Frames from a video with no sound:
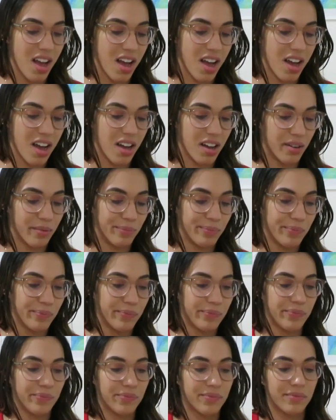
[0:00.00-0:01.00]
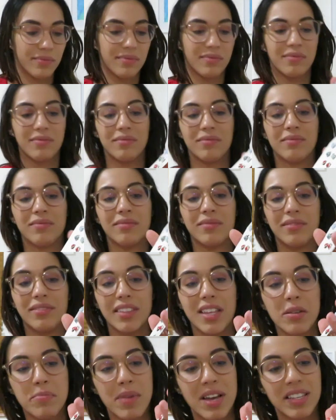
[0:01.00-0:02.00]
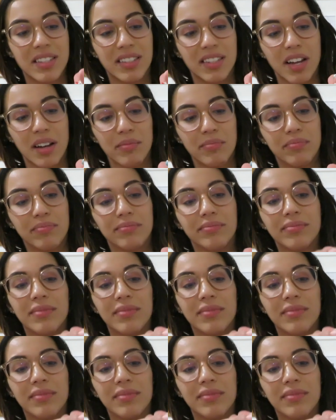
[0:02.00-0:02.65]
Um, they messed up.